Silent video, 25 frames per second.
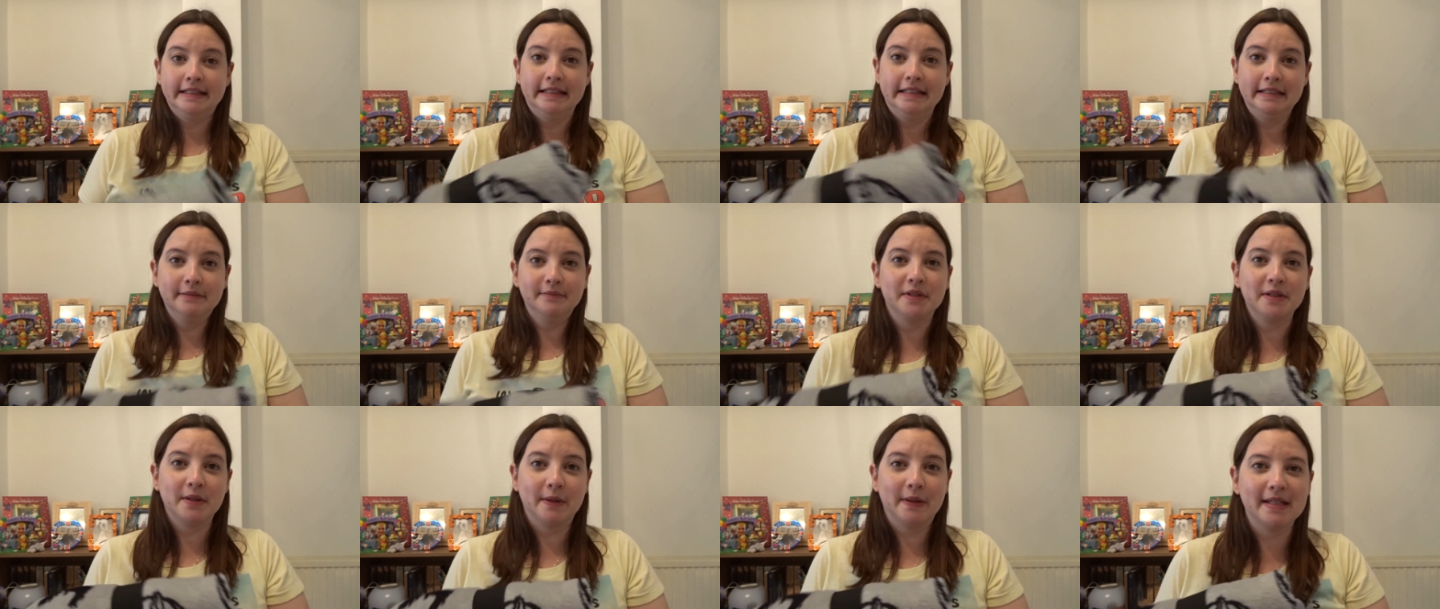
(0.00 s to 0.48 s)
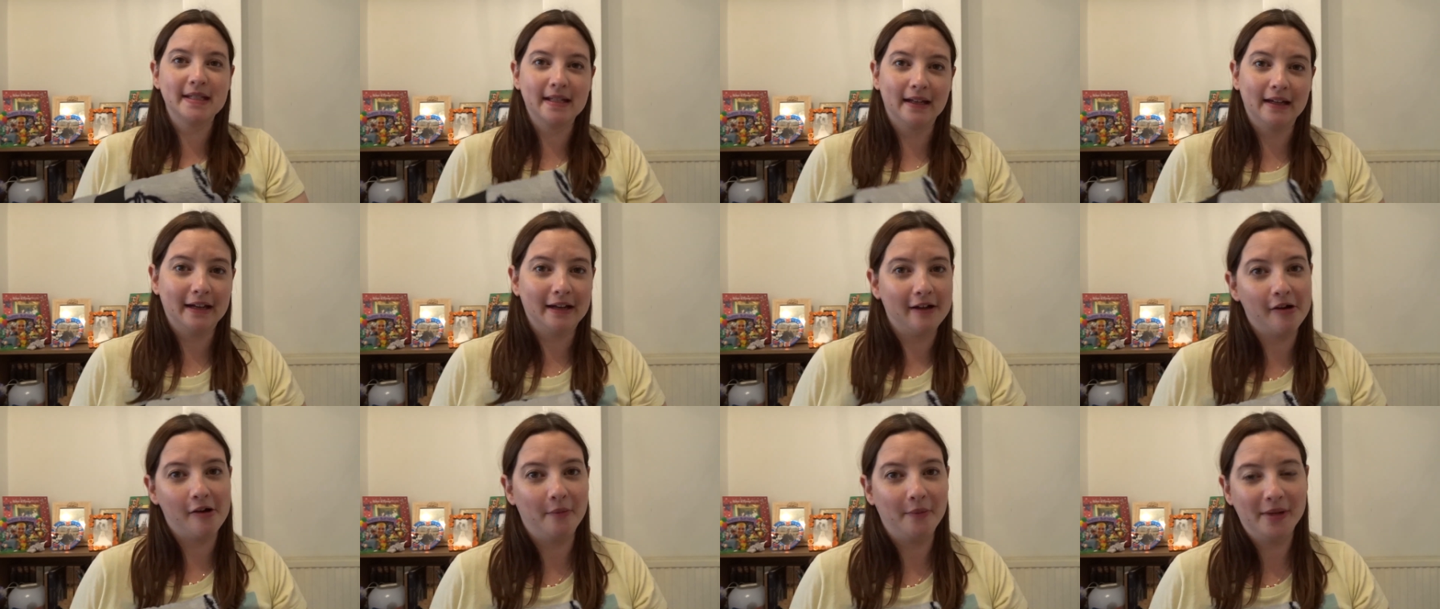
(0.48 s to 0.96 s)
I'm so
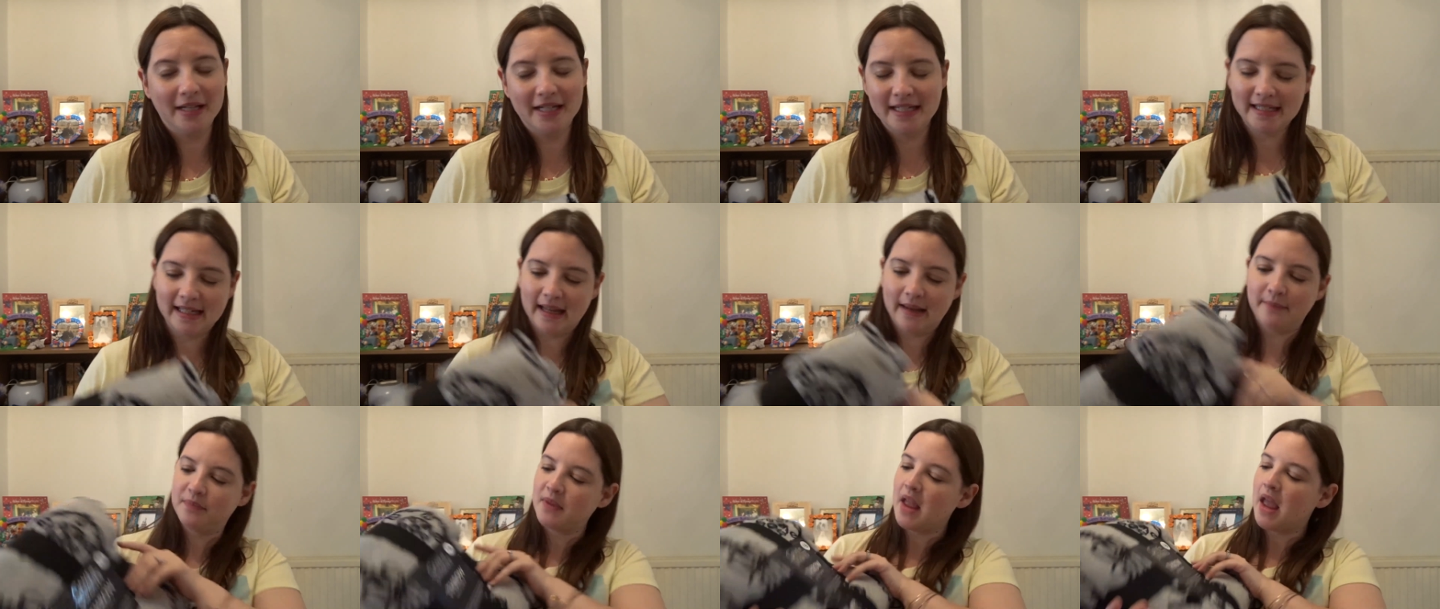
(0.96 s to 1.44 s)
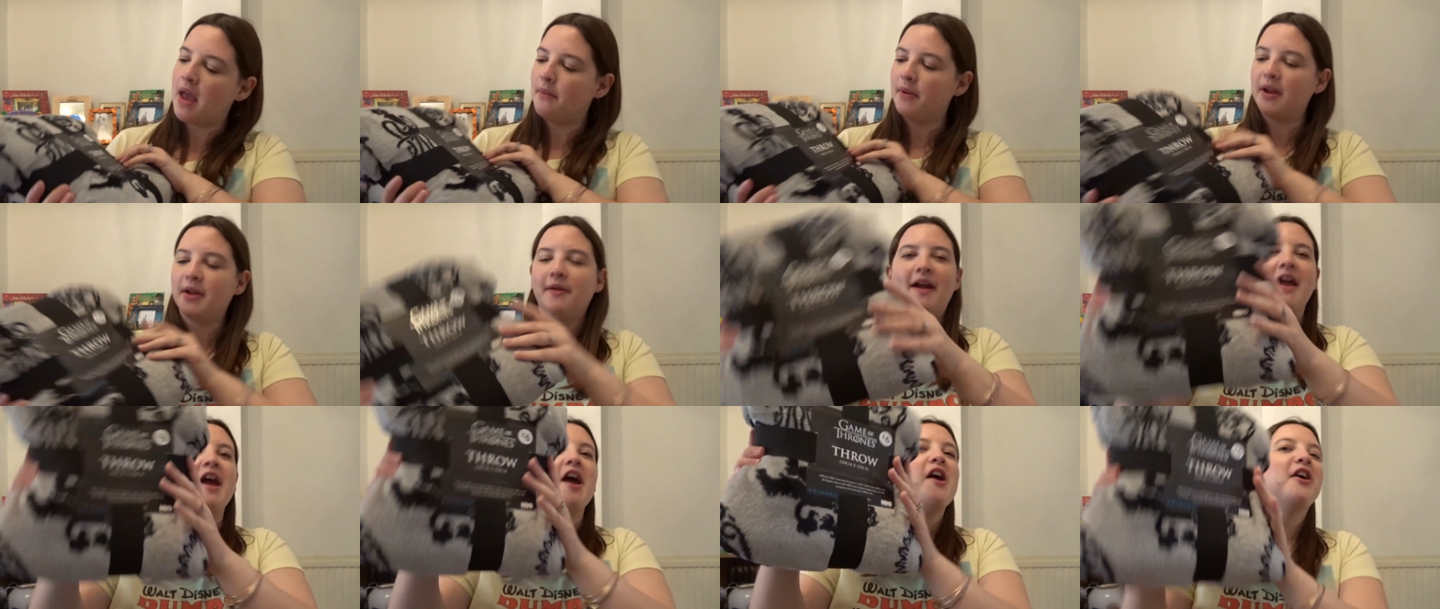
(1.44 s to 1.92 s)
excited, I can't wait to see it. But
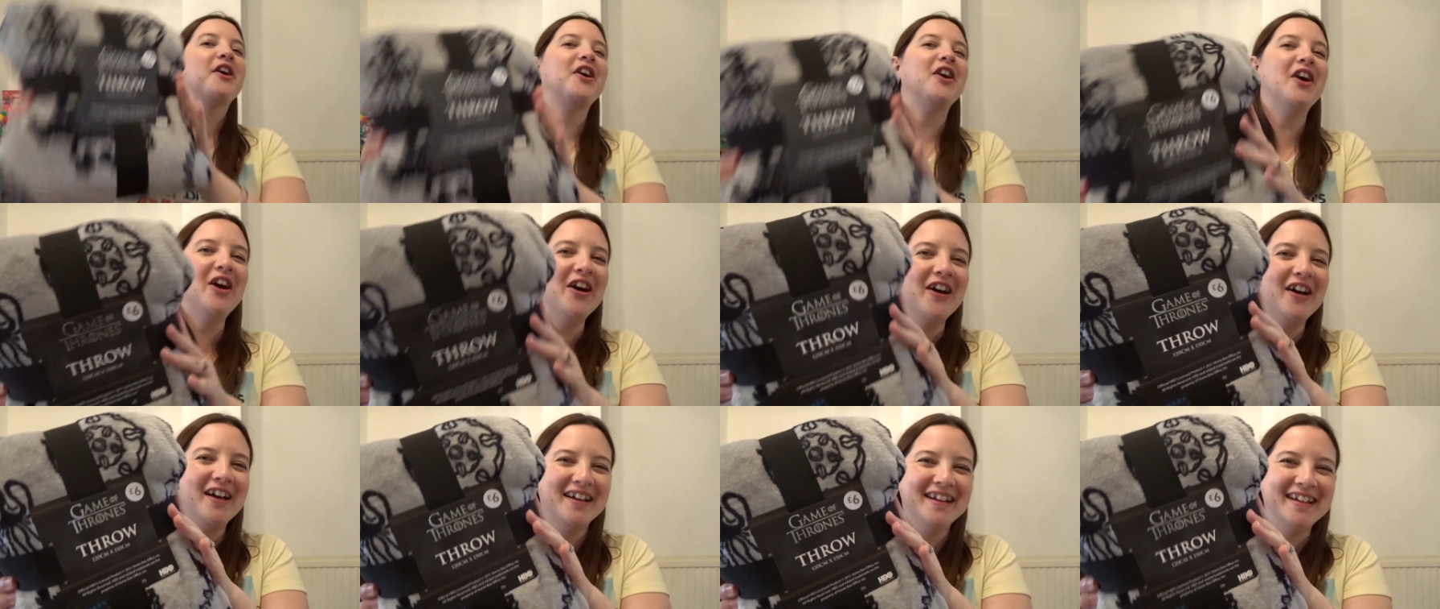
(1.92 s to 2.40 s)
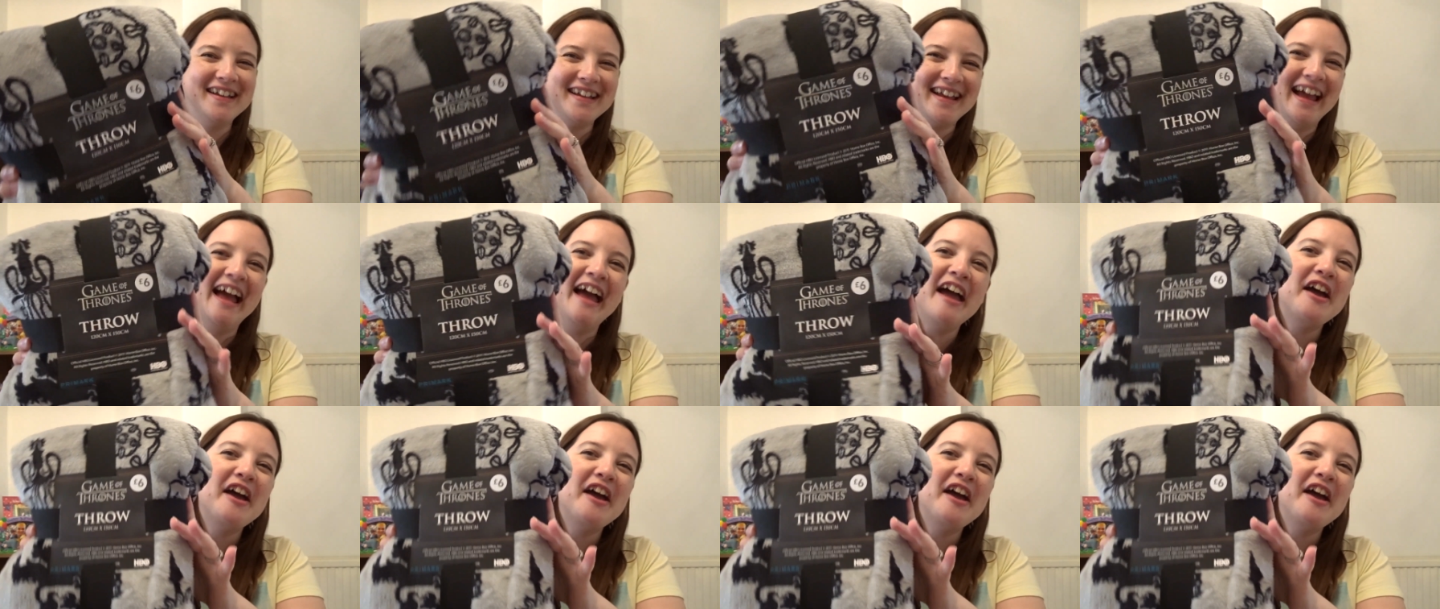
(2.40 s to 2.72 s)
anyway, got,